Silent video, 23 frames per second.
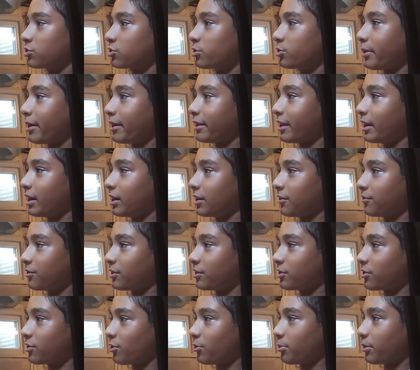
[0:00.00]
so by the end of
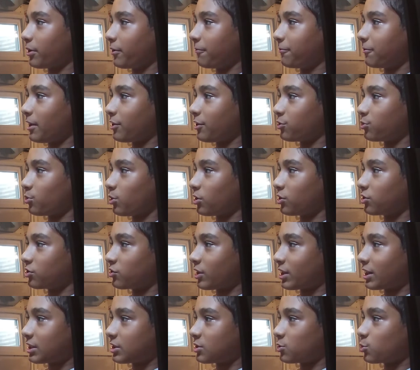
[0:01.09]
this, there'll be a fly swatter
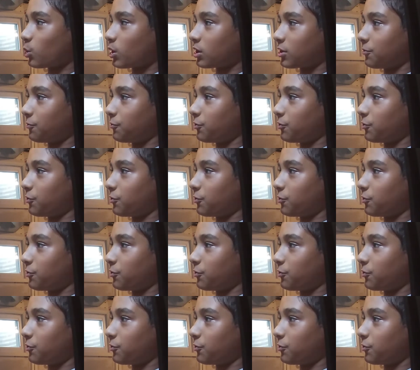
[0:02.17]
so I can swat